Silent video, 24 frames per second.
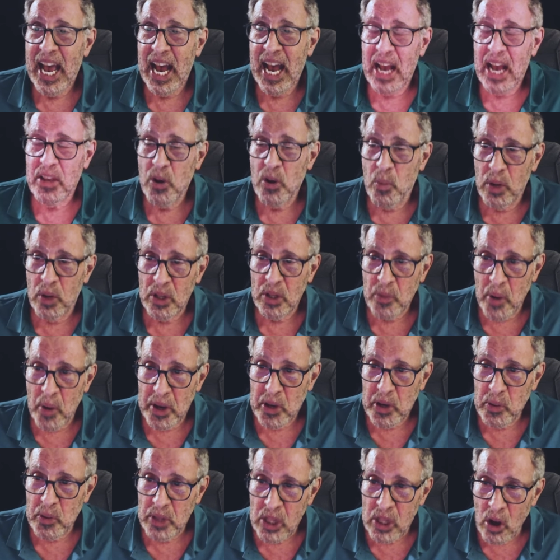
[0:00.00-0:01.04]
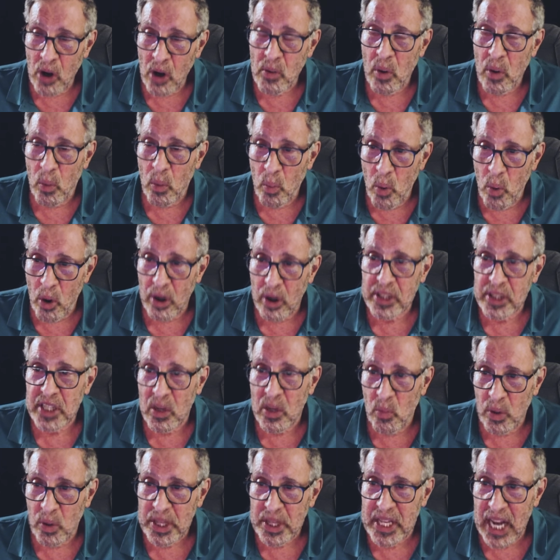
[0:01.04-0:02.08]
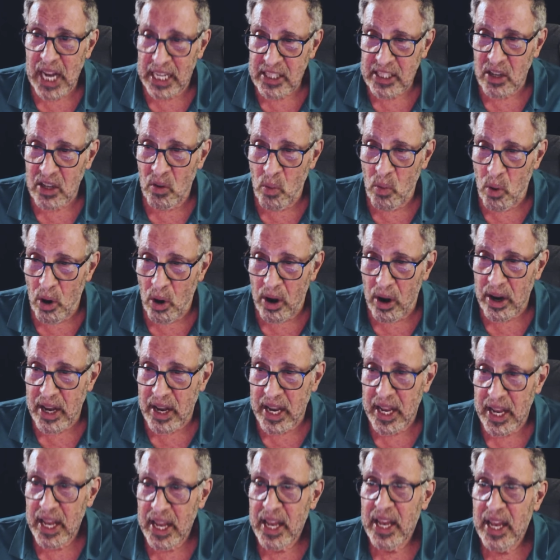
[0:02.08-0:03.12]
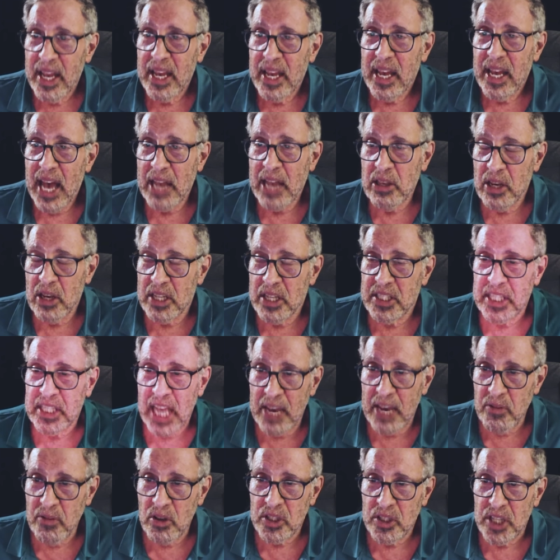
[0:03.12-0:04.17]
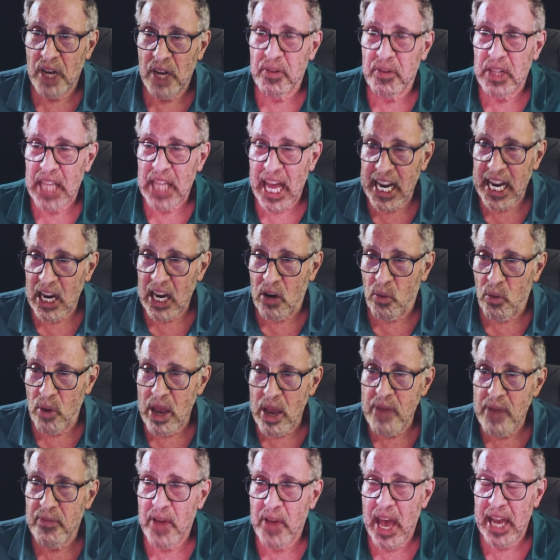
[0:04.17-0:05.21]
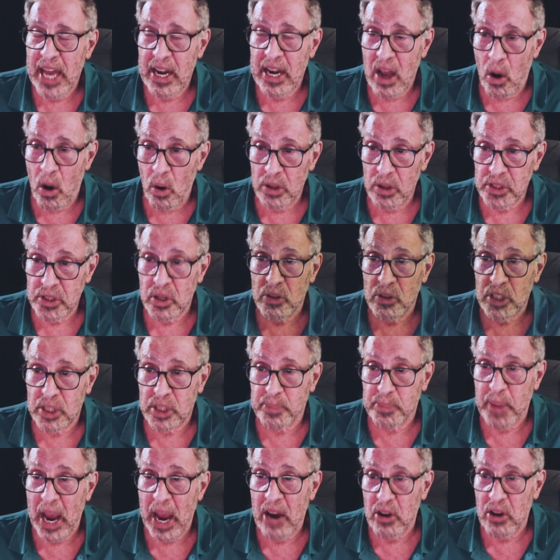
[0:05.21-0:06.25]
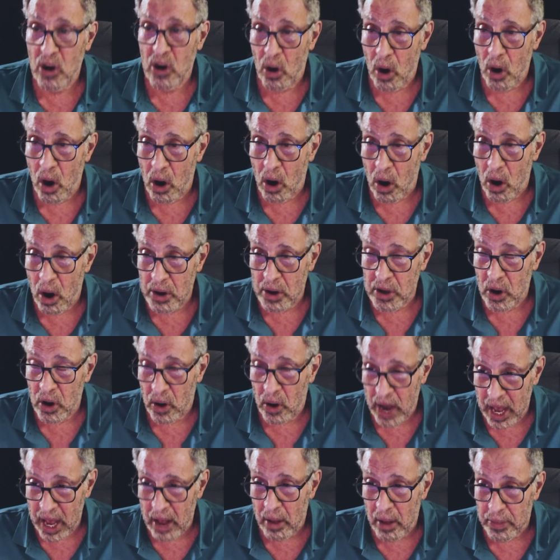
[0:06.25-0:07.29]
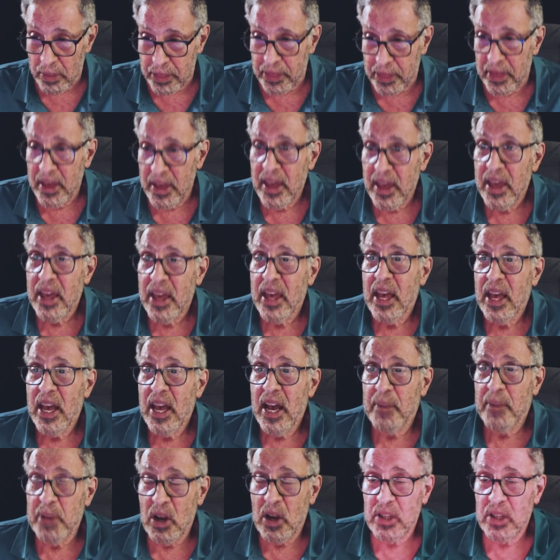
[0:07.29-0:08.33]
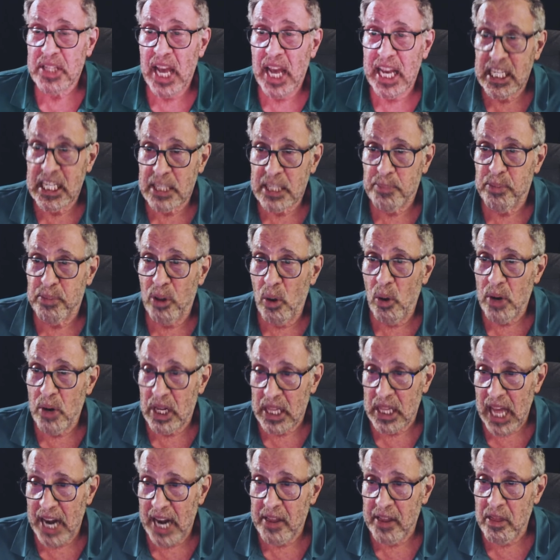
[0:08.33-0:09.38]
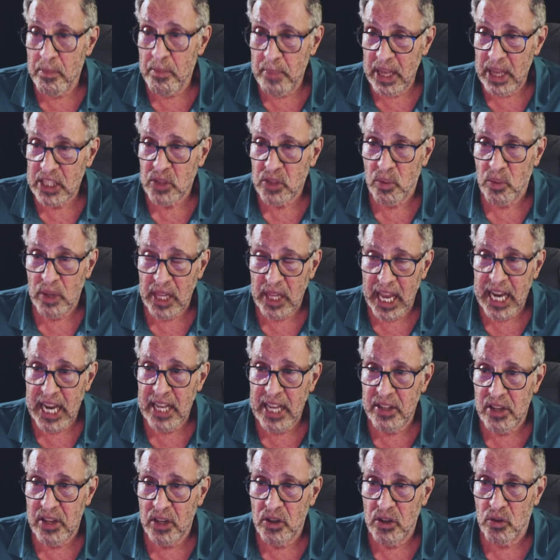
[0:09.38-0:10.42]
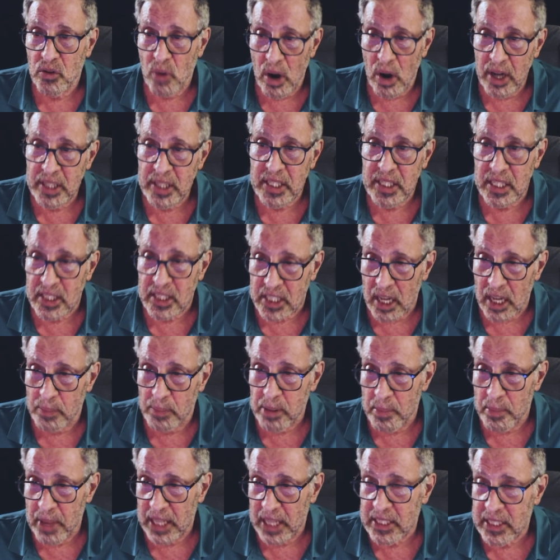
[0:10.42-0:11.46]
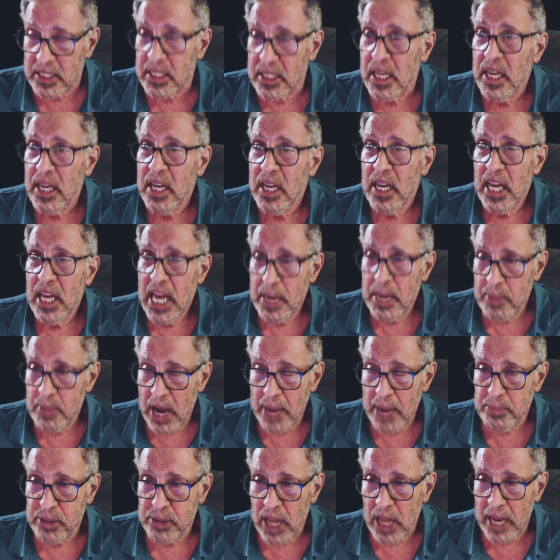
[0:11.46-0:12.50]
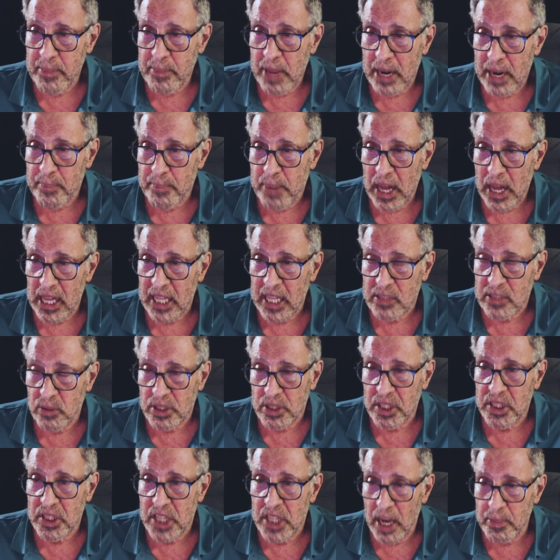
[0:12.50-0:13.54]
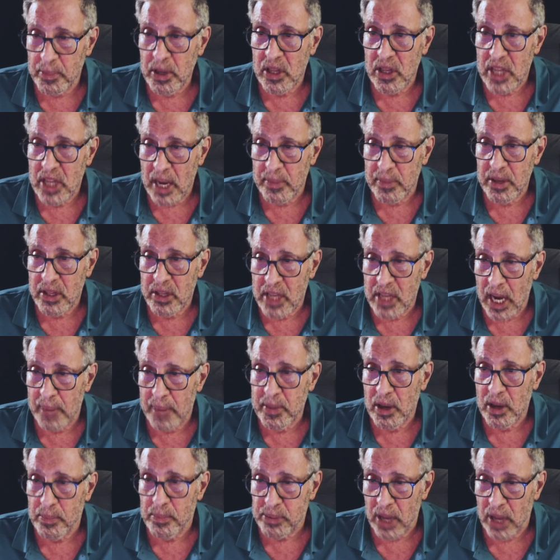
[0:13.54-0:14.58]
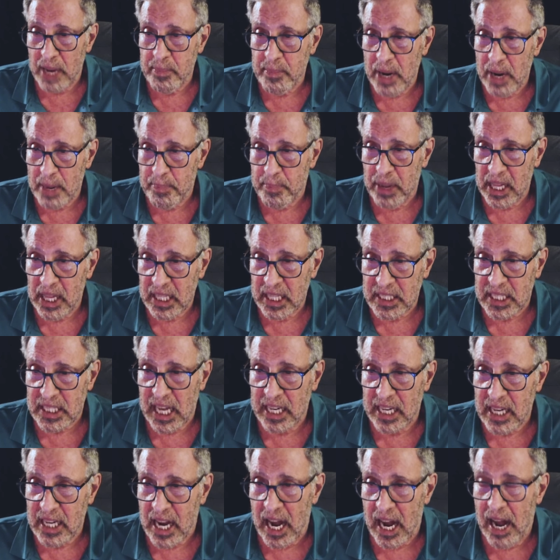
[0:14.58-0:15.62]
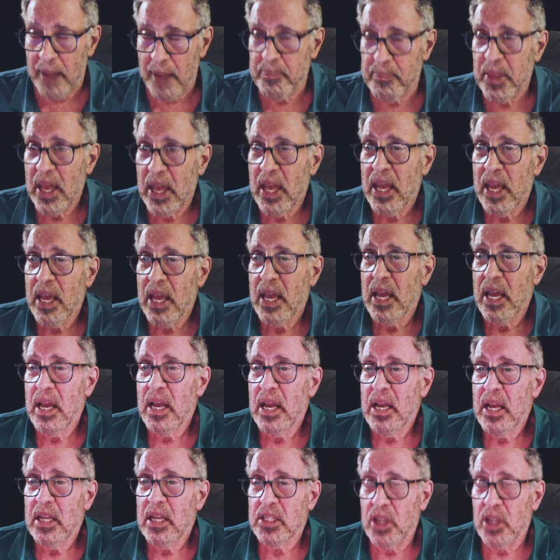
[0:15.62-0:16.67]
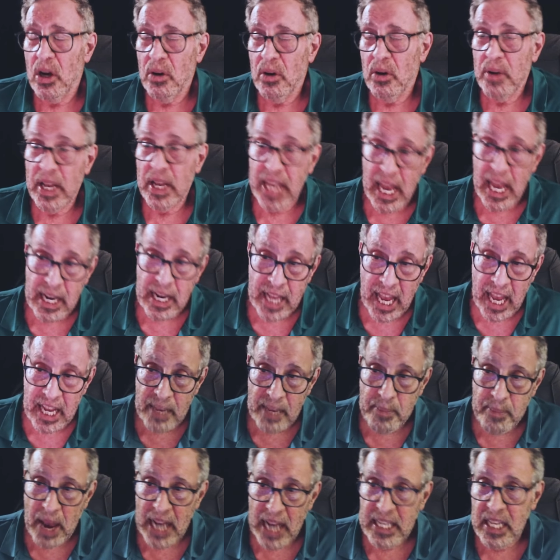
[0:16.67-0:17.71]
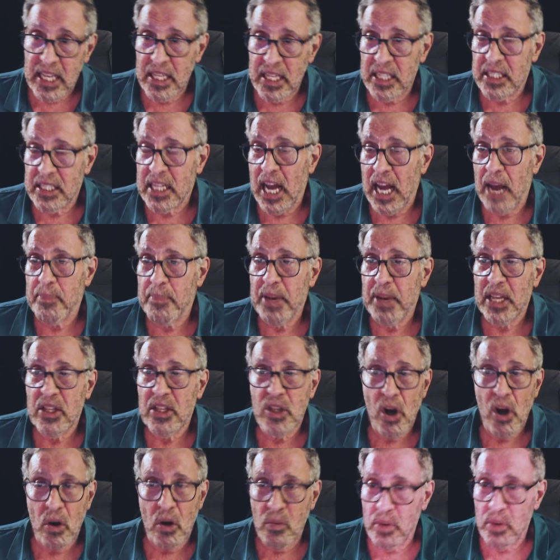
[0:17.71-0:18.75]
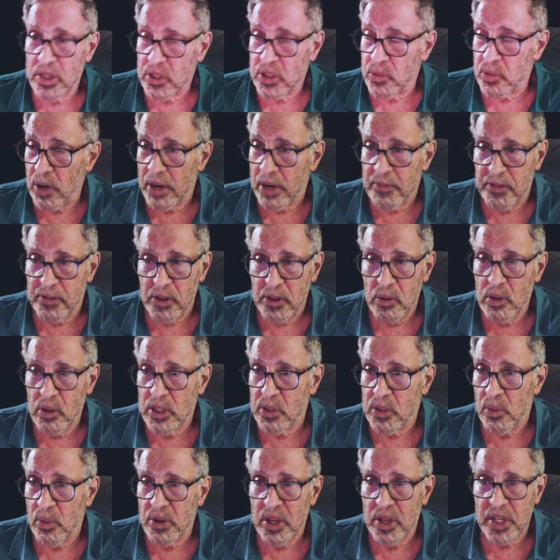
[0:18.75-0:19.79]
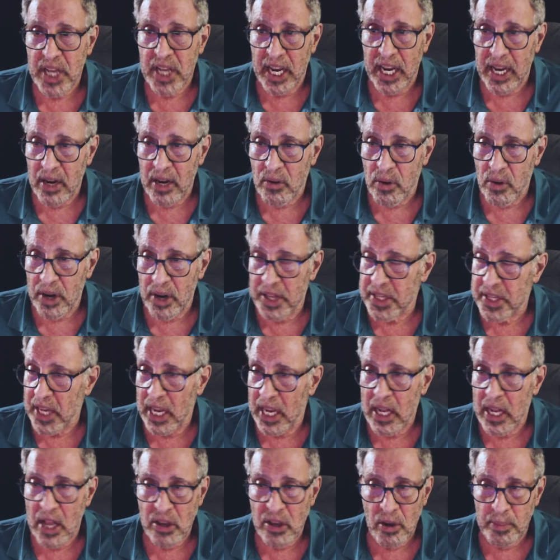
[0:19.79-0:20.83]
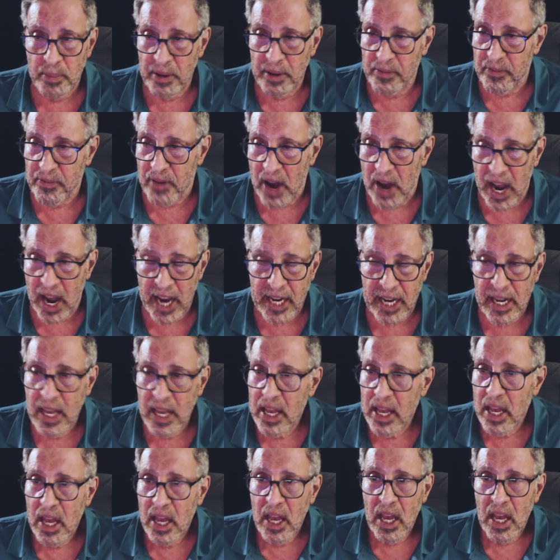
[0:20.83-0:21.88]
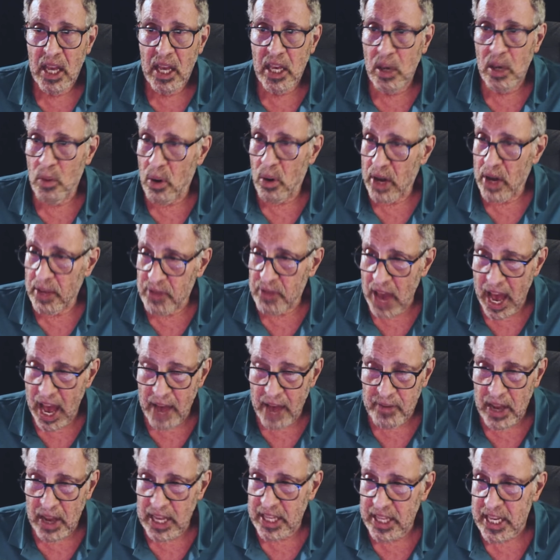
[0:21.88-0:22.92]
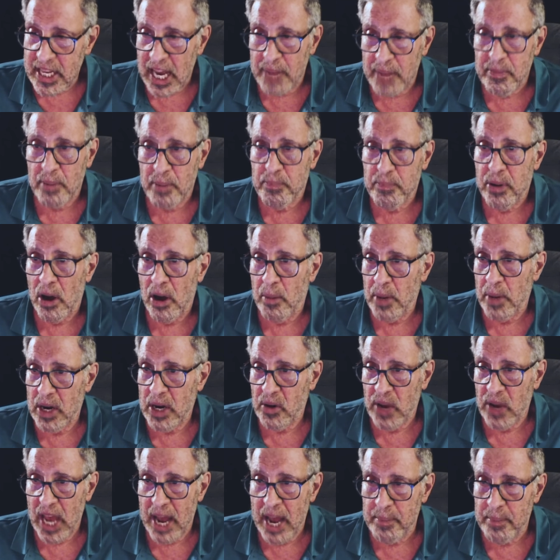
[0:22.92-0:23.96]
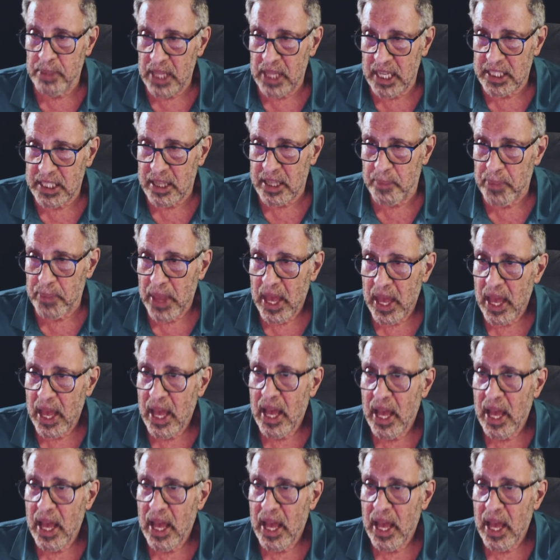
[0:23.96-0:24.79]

Uh, you will, where you learn what works and what doesn't work, and you can save yourself a lot of grief and also spare your heart, your health, because I explode a lot of the myths related to drugs and supplements and my Applied Metabolics, which is www.appliedmetabolics.com. So again, getting back to this topic, don't restrict fluids when you're taking creatine, and you'll be fine. You if you have any type of pulmonary embolism,